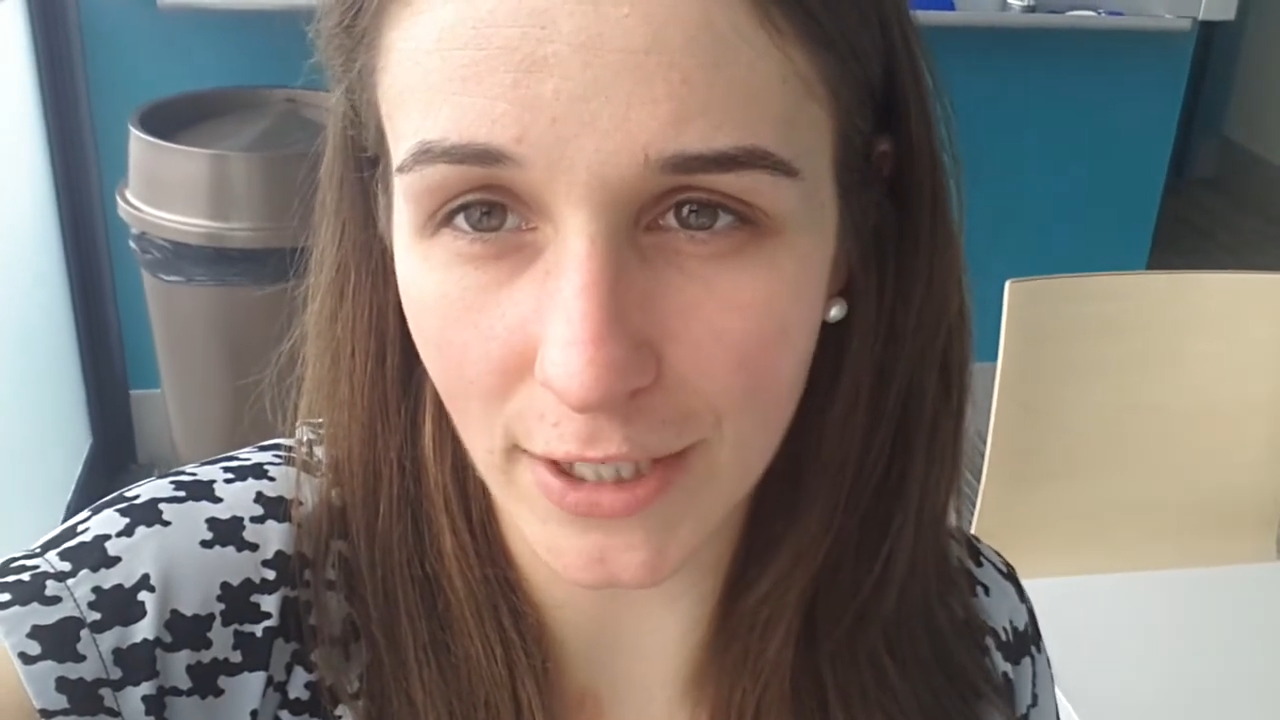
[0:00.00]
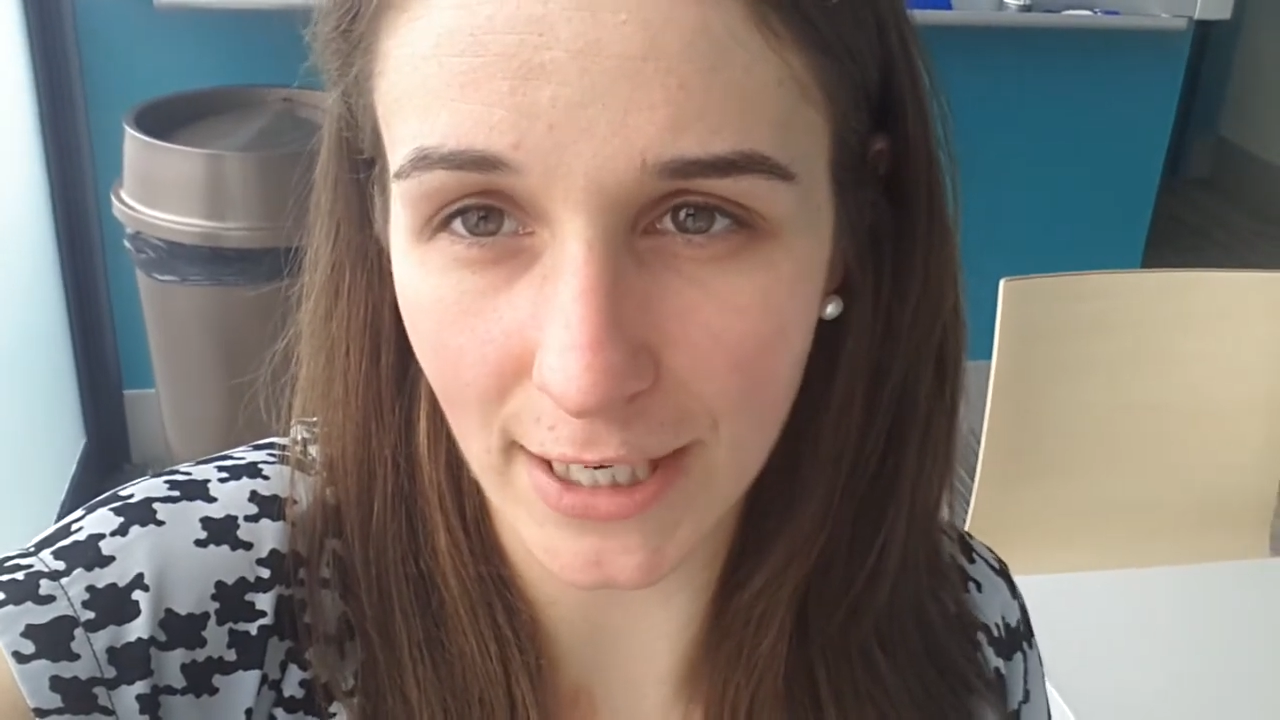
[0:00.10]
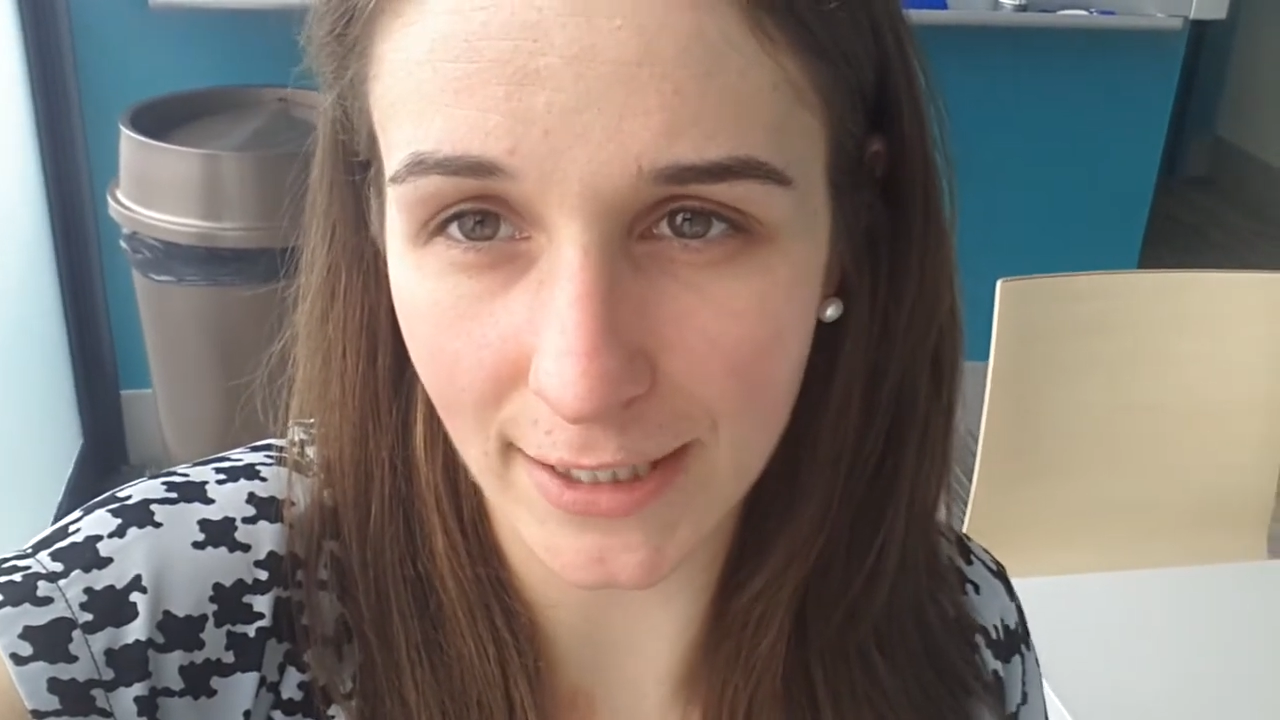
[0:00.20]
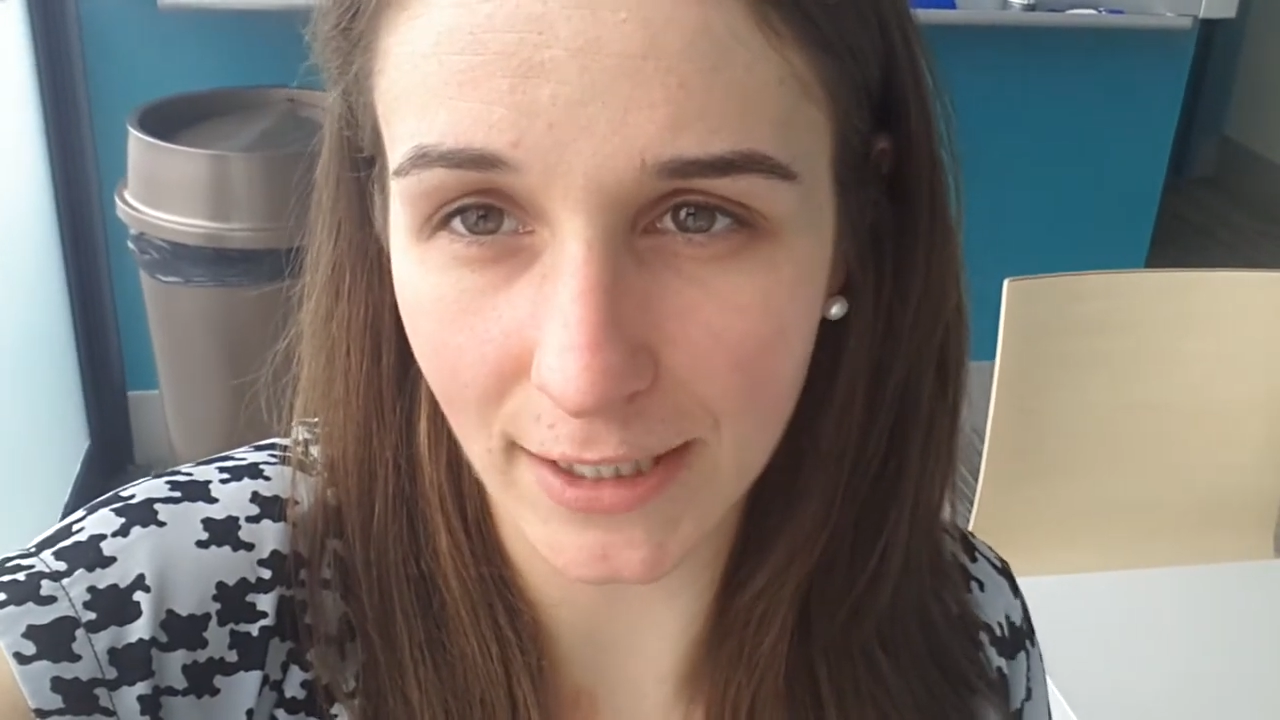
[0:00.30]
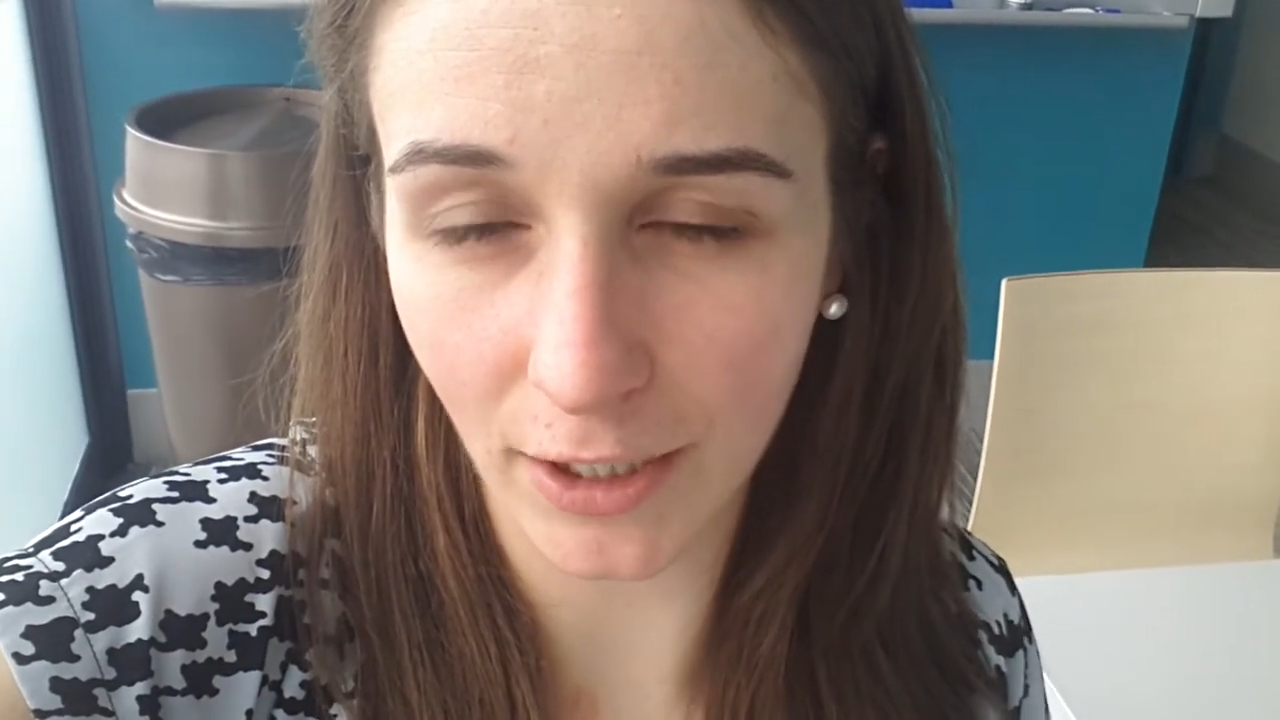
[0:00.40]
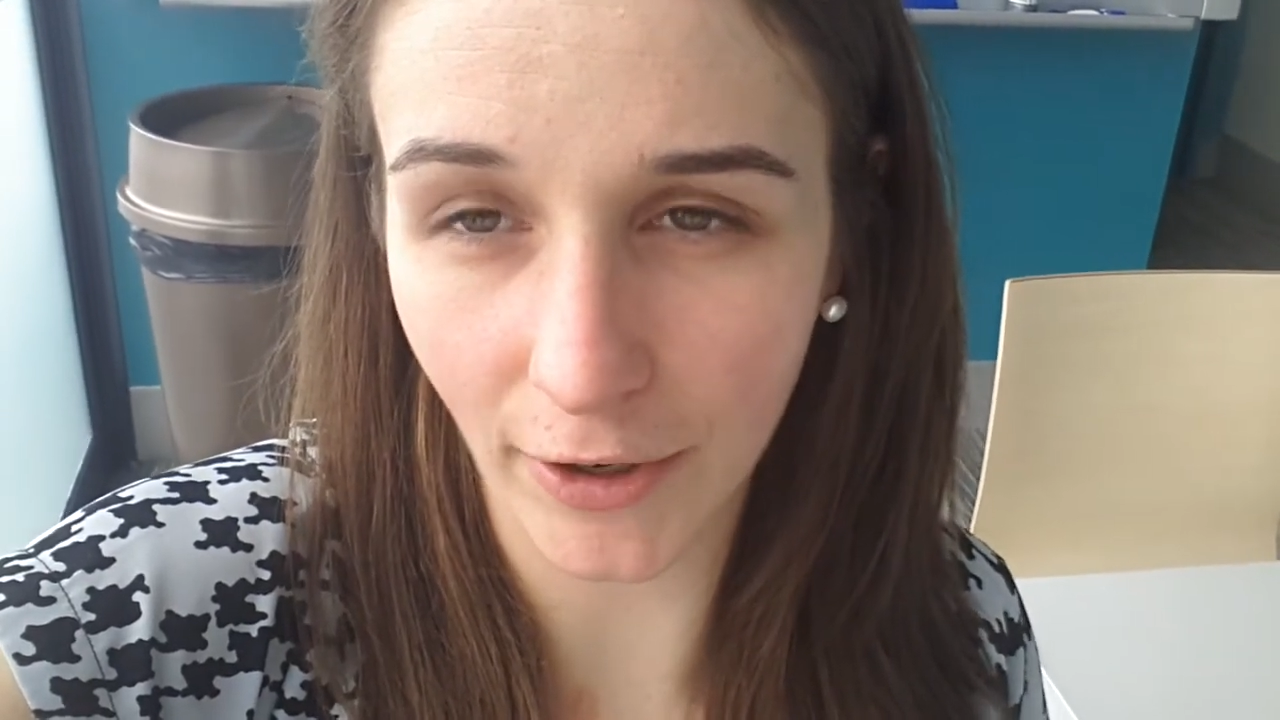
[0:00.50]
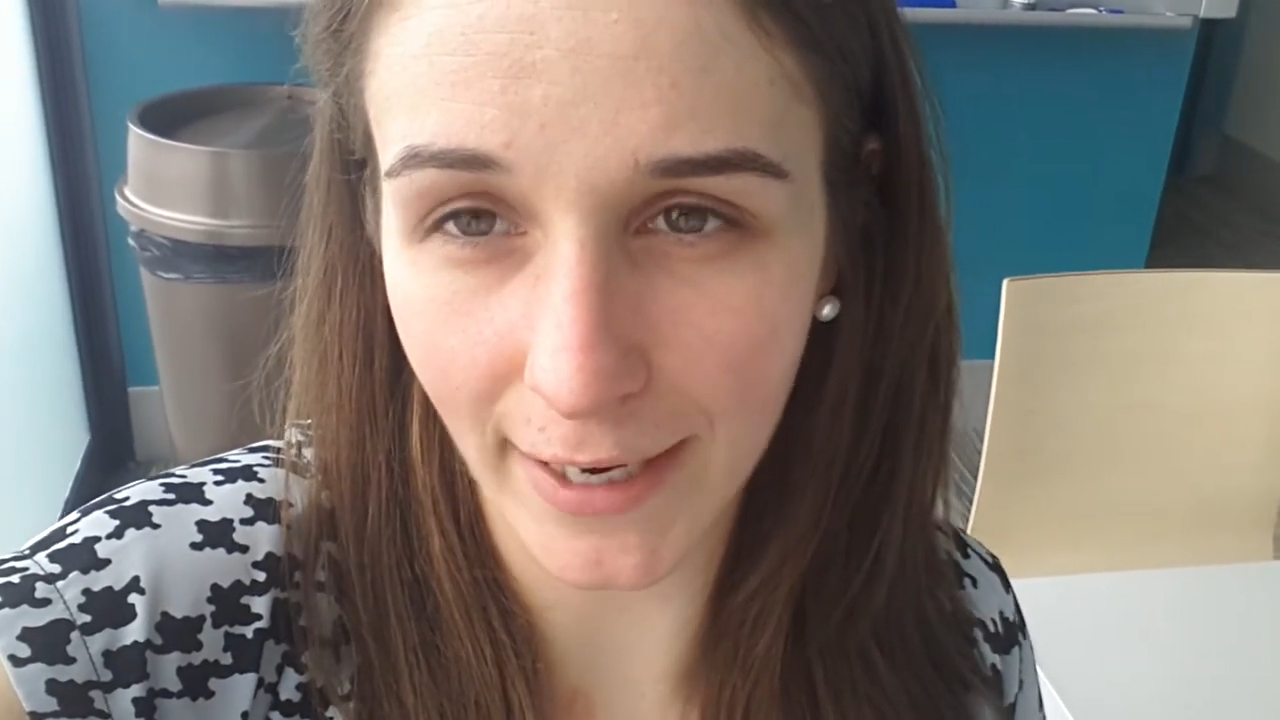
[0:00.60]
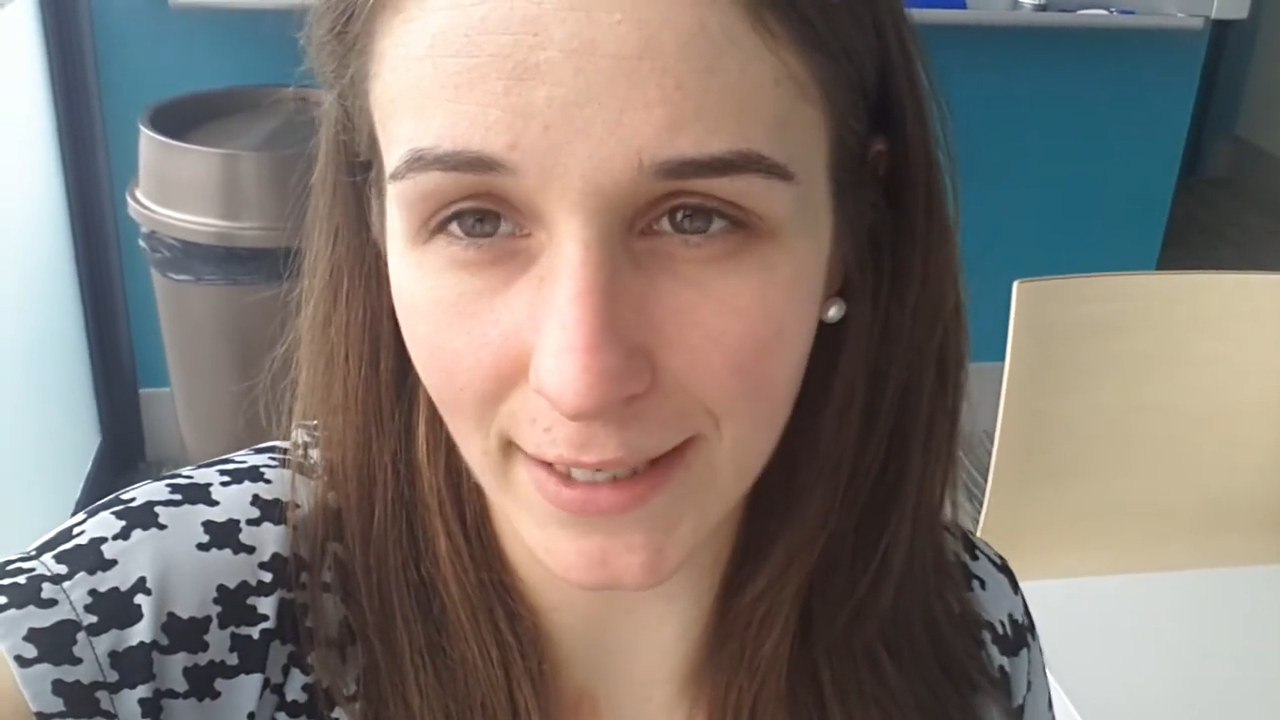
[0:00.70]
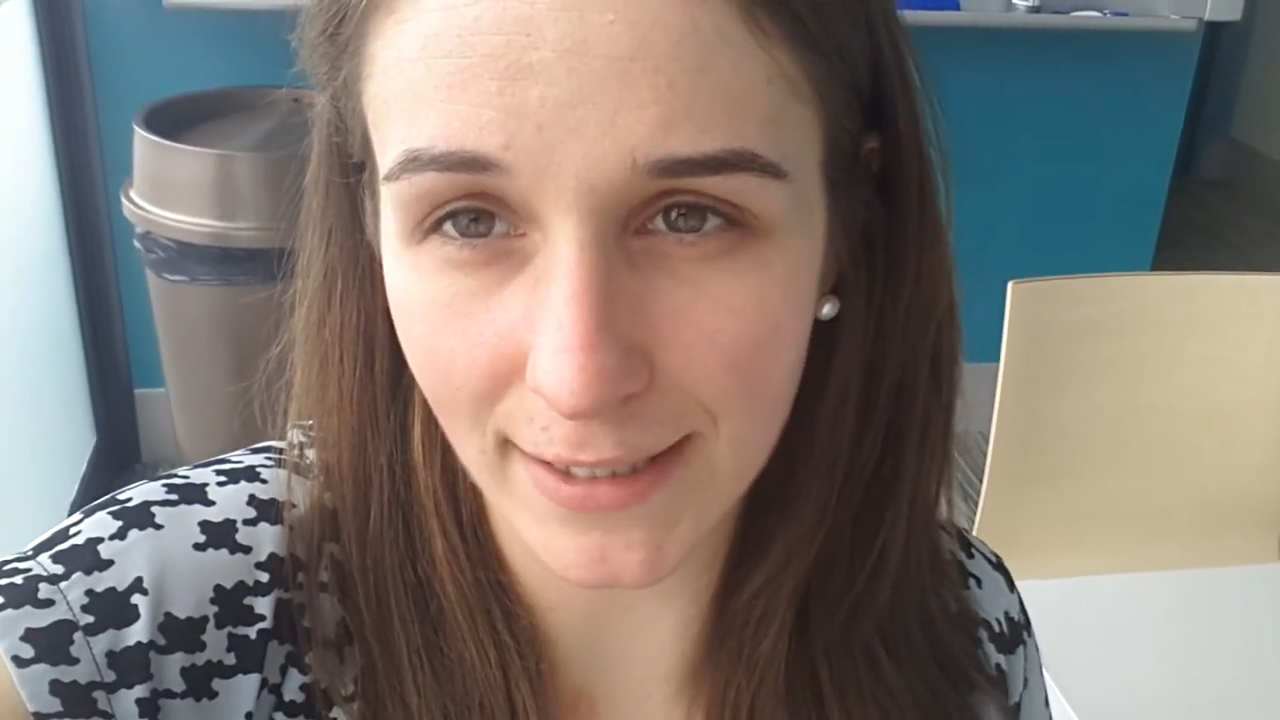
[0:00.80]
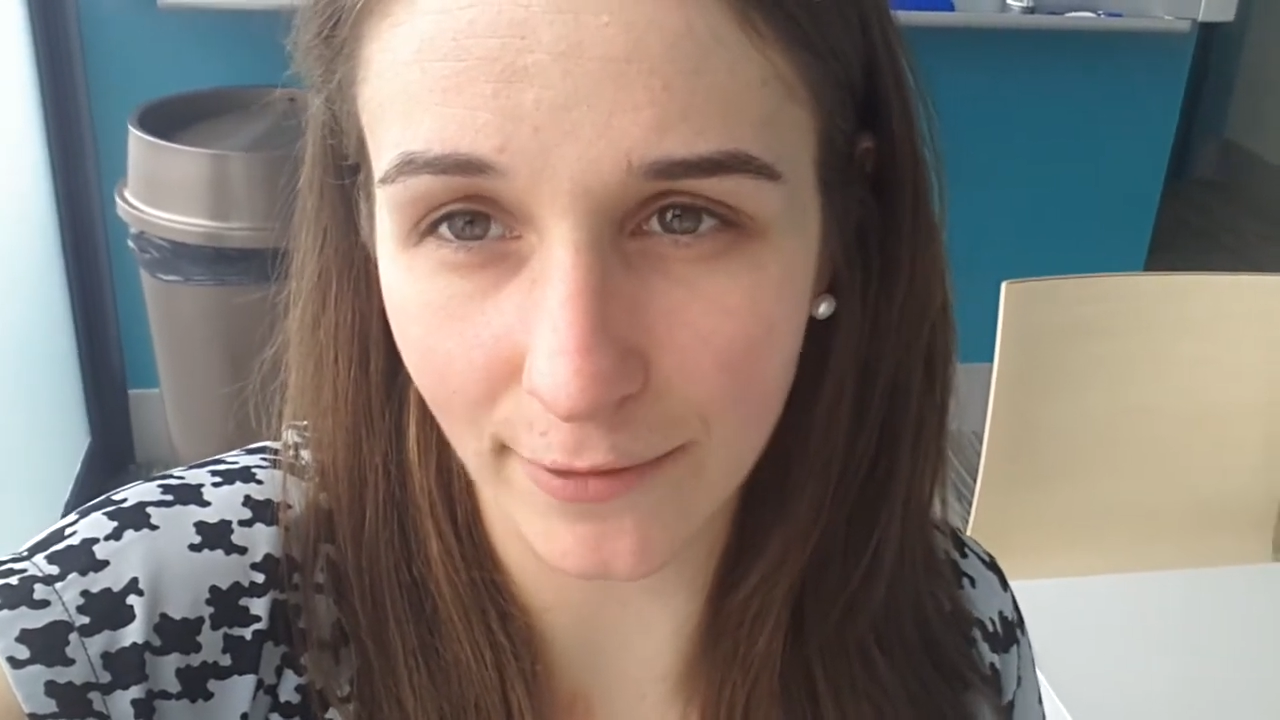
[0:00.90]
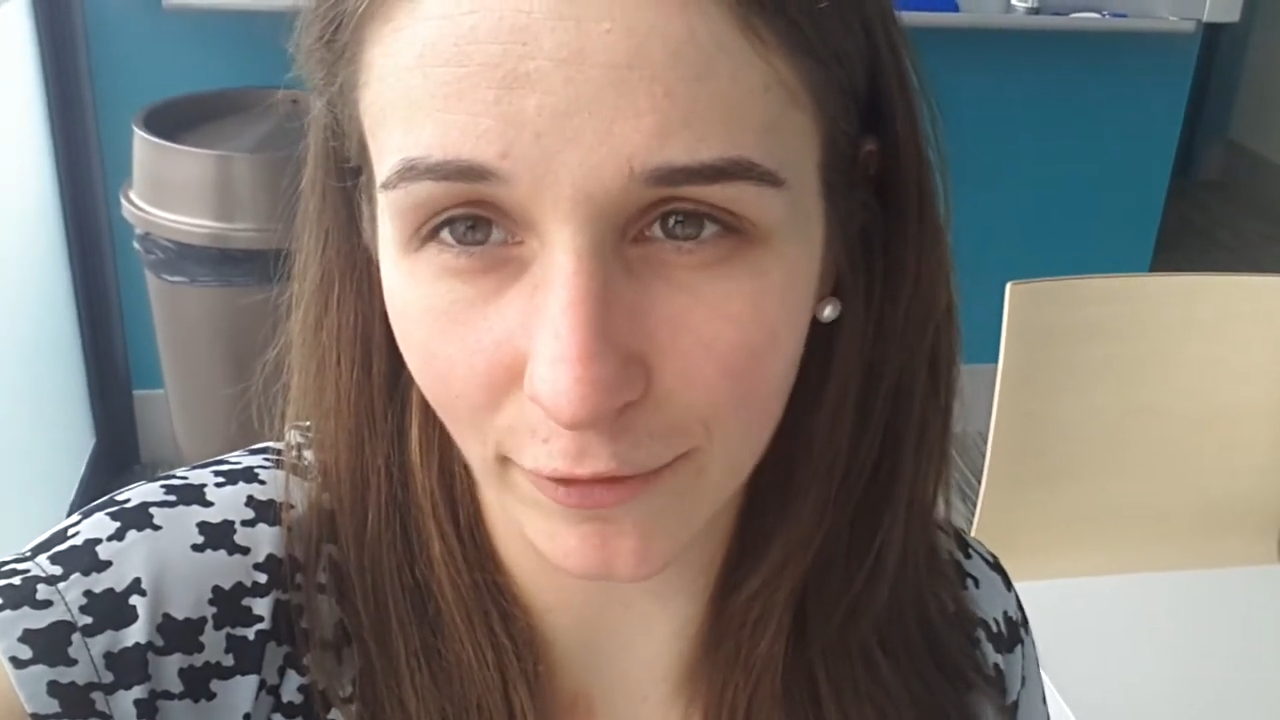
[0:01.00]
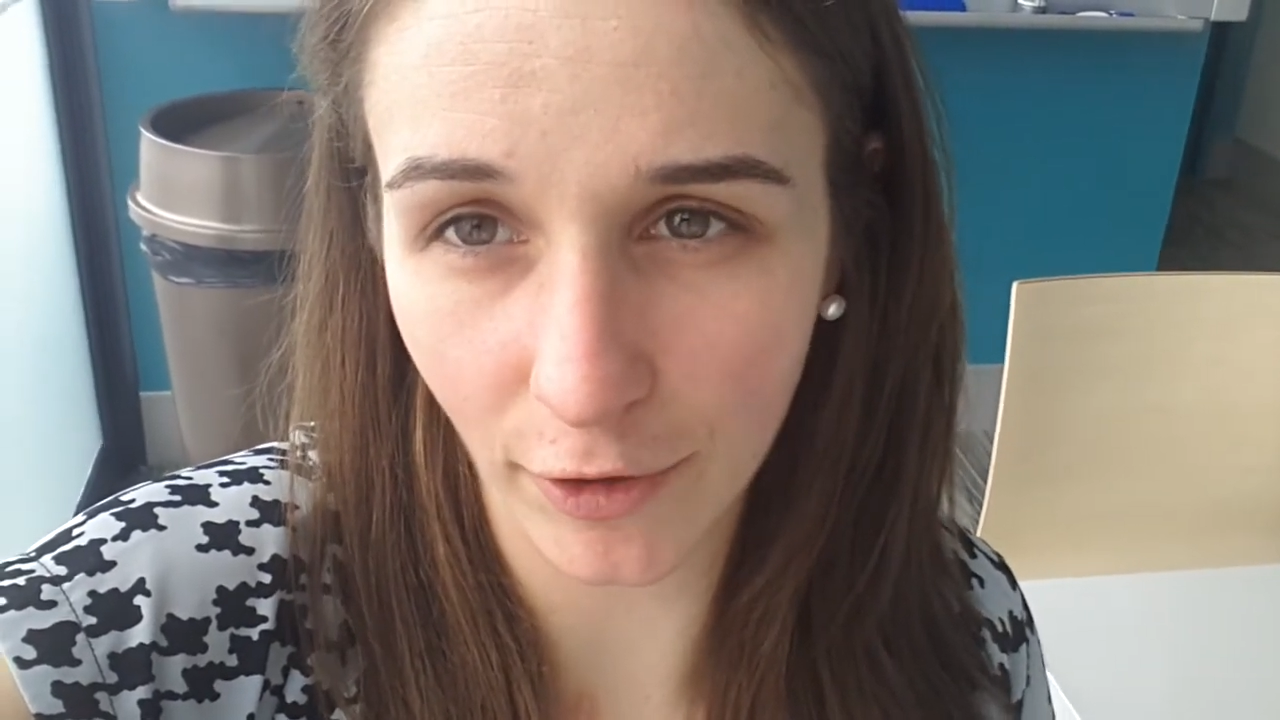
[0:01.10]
just the greens and